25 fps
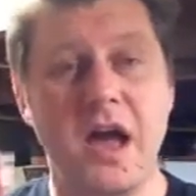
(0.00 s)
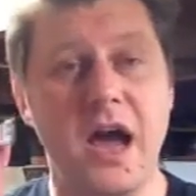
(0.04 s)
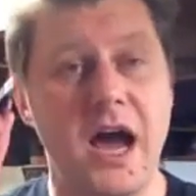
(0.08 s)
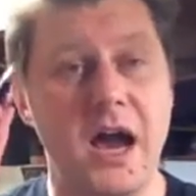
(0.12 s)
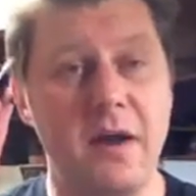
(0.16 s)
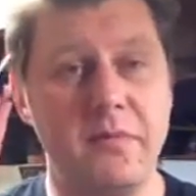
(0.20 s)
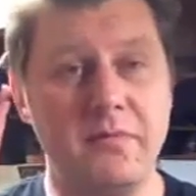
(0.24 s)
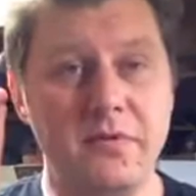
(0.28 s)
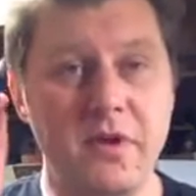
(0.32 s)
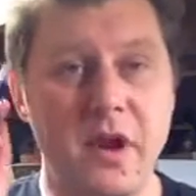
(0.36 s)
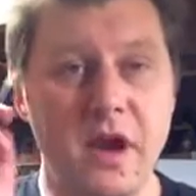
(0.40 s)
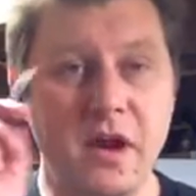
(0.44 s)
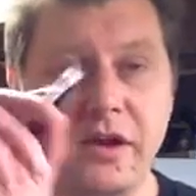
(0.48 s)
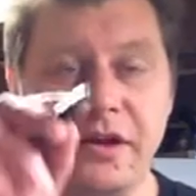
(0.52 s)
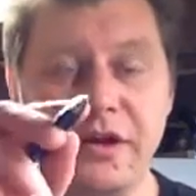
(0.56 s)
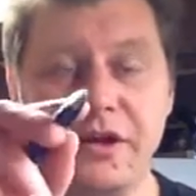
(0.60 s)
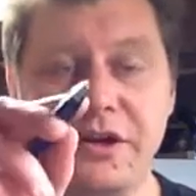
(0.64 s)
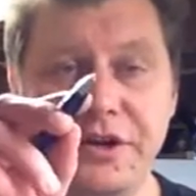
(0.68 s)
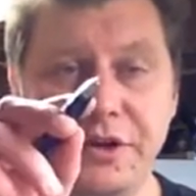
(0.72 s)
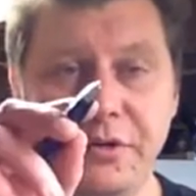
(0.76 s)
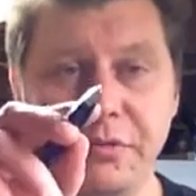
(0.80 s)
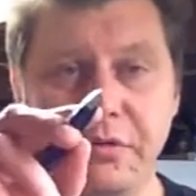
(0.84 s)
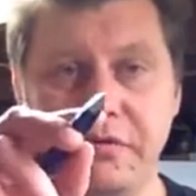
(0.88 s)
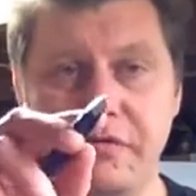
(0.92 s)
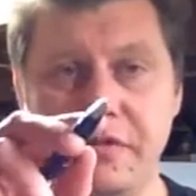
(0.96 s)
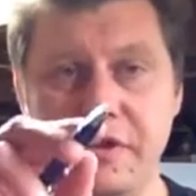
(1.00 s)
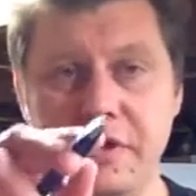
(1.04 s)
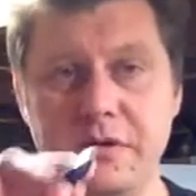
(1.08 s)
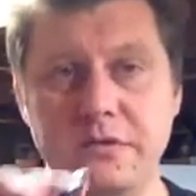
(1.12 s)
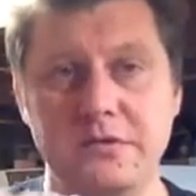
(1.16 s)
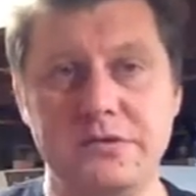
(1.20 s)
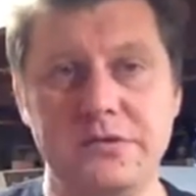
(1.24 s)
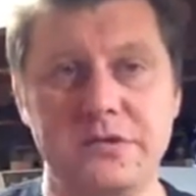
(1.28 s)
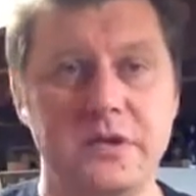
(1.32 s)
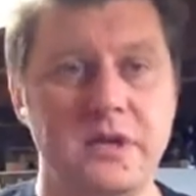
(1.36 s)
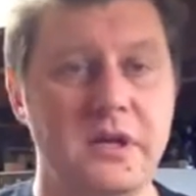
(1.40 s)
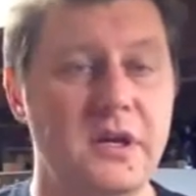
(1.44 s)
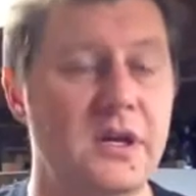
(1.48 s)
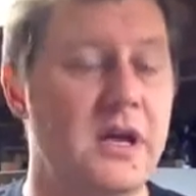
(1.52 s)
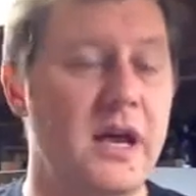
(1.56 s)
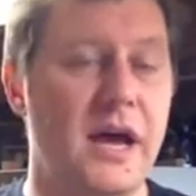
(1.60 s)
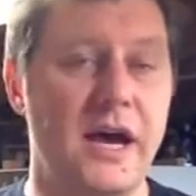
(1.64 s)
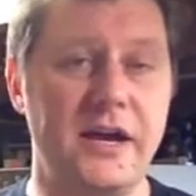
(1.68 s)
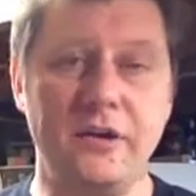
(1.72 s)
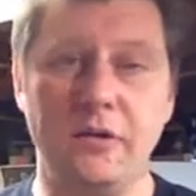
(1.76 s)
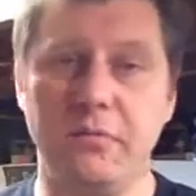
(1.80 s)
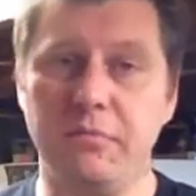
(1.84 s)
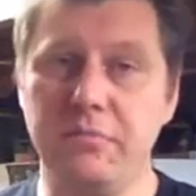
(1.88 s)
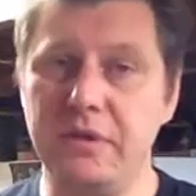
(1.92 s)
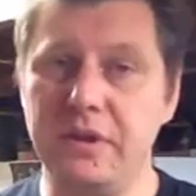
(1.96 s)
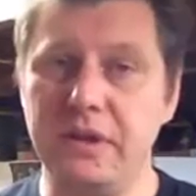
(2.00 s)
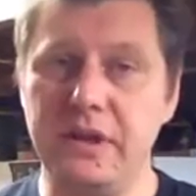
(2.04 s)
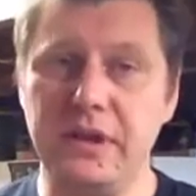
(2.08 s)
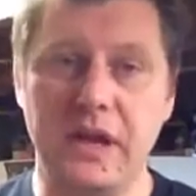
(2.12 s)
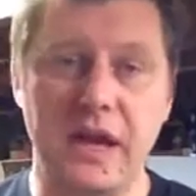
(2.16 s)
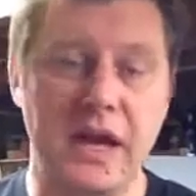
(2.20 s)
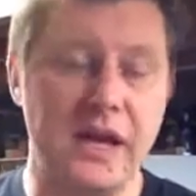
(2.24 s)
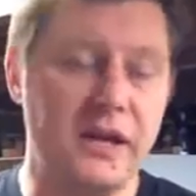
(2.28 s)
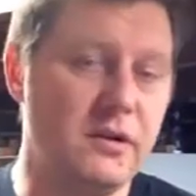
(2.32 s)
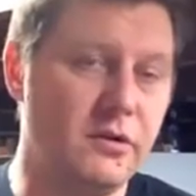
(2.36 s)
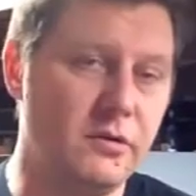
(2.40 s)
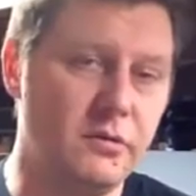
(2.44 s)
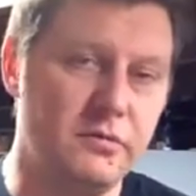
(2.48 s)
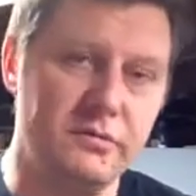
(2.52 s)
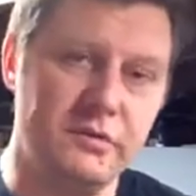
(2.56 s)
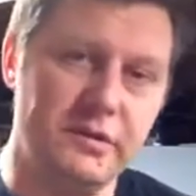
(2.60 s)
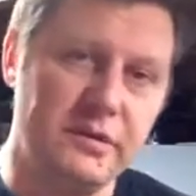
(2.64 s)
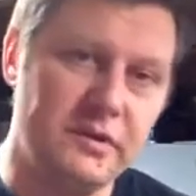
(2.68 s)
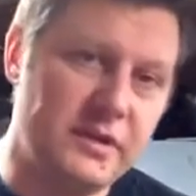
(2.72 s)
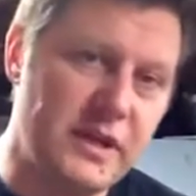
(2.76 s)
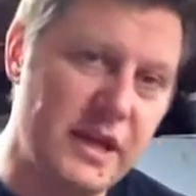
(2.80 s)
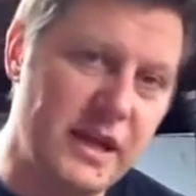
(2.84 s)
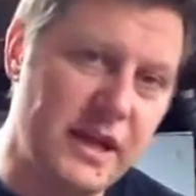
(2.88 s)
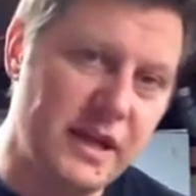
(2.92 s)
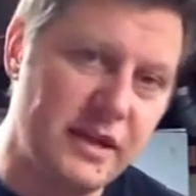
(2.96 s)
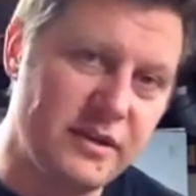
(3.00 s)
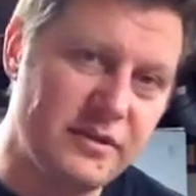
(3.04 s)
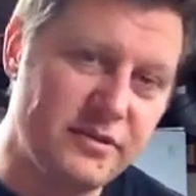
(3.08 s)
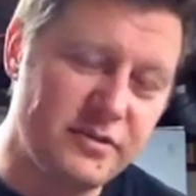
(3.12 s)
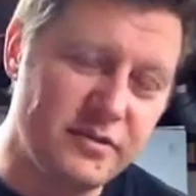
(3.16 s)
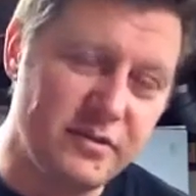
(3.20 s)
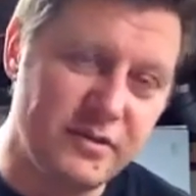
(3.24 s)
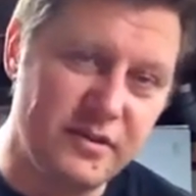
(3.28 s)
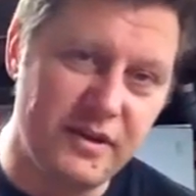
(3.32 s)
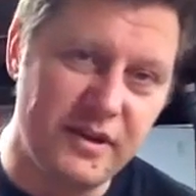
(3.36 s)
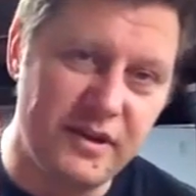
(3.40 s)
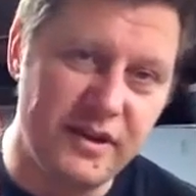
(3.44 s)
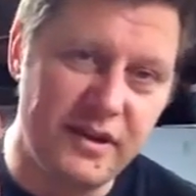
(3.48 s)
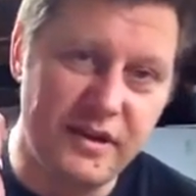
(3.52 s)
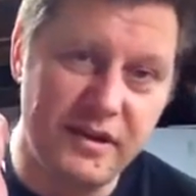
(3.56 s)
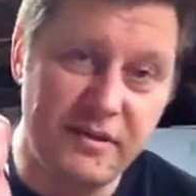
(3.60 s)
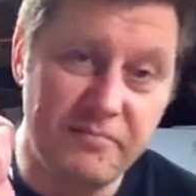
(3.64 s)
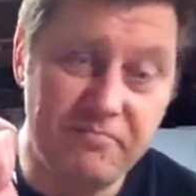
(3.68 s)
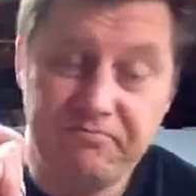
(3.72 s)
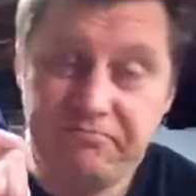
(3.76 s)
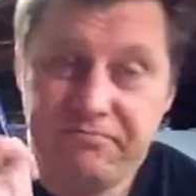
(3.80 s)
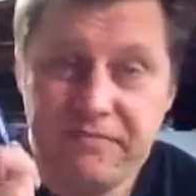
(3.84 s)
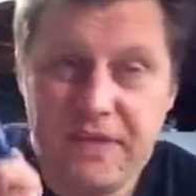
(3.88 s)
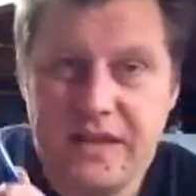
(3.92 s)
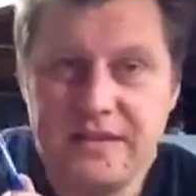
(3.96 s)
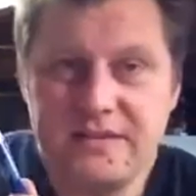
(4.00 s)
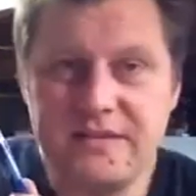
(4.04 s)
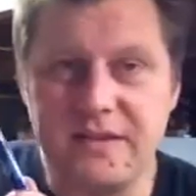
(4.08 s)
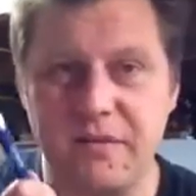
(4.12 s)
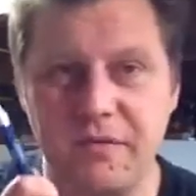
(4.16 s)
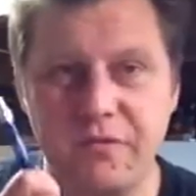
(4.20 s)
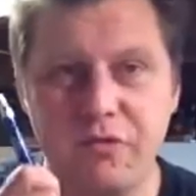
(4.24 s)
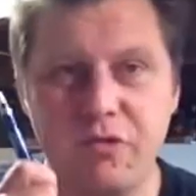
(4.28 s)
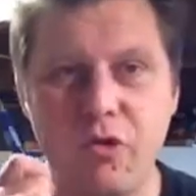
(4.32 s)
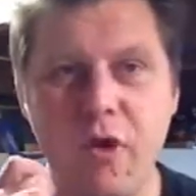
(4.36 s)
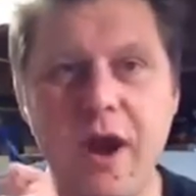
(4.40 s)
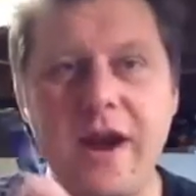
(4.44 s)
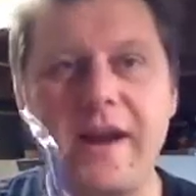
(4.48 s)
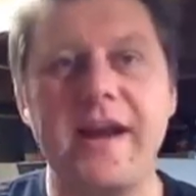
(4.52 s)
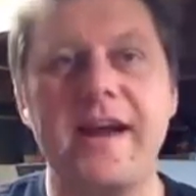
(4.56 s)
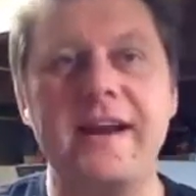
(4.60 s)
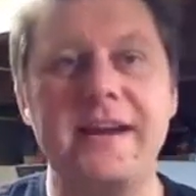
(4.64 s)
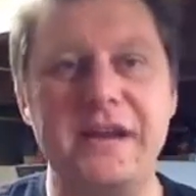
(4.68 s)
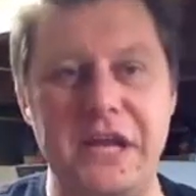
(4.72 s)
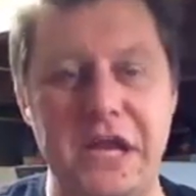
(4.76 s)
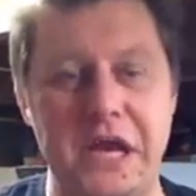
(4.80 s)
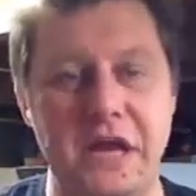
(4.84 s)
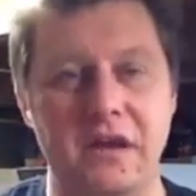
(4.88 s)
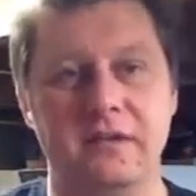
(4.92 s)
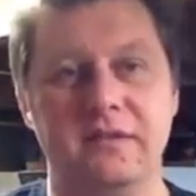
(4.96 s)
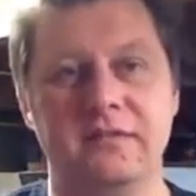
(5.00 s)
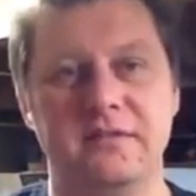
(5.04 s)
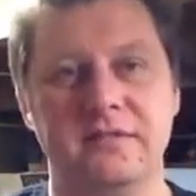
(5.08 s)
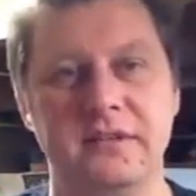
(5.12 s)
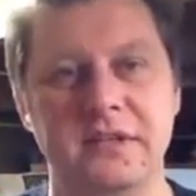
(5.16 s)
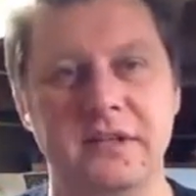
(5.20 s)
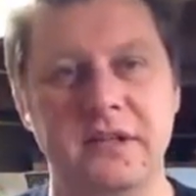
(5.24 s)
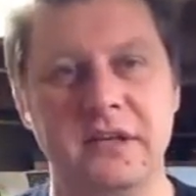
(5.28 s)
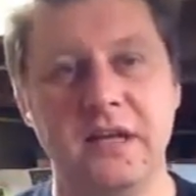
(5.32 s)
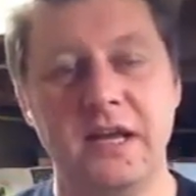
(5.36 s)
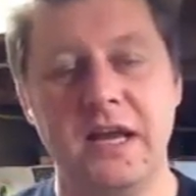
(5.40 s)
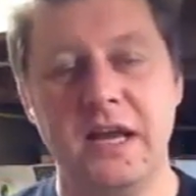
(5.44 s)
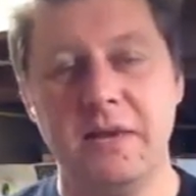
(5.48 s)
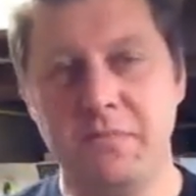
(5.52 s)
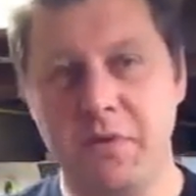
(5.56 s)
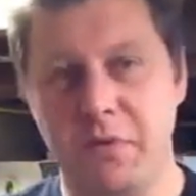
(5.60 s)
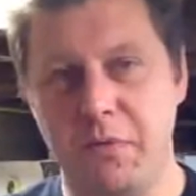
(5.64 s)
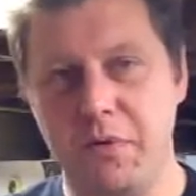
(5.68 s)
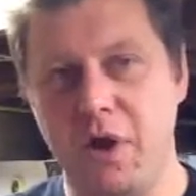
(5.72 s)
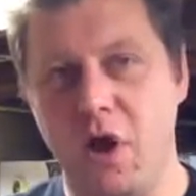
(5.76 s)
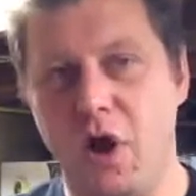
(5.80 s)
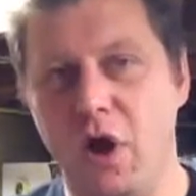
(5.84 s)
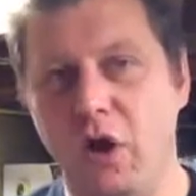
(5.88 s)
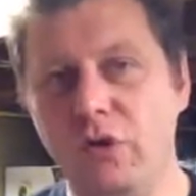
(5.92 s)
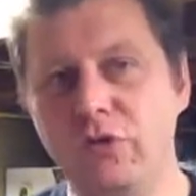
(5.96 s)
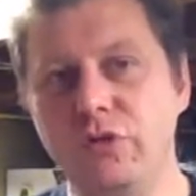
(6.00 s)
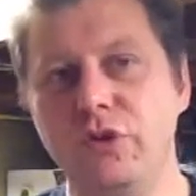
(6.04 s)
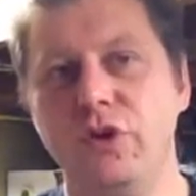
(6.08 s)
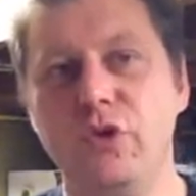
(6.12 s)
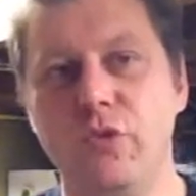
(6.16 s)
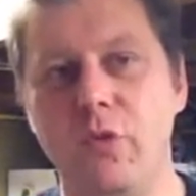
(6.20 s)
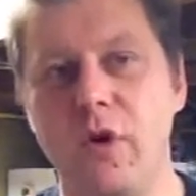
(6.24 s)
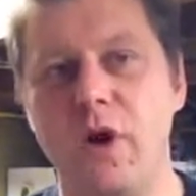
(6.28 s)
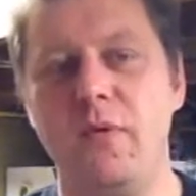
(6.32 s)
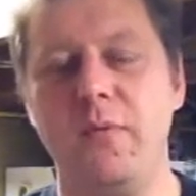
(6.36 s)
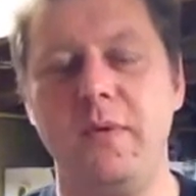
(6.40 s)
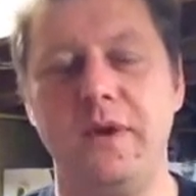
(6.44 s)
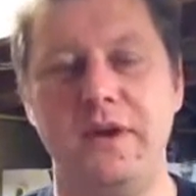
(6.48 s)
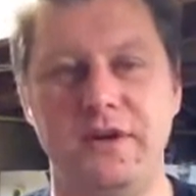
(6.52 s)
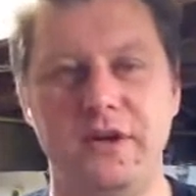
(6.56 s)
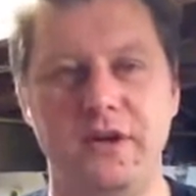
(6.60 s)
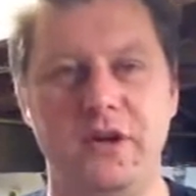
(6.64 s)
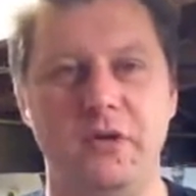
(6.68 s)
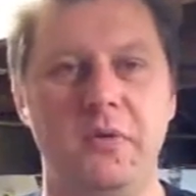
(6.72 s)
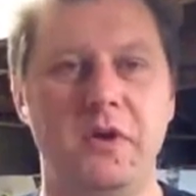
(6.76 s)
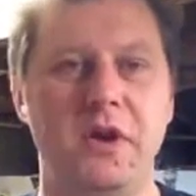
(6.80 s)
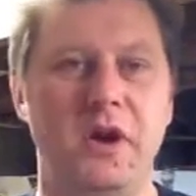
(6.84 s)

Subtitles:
I'm not going to do reviews. I don't think it's a great idea, but we all know what we do.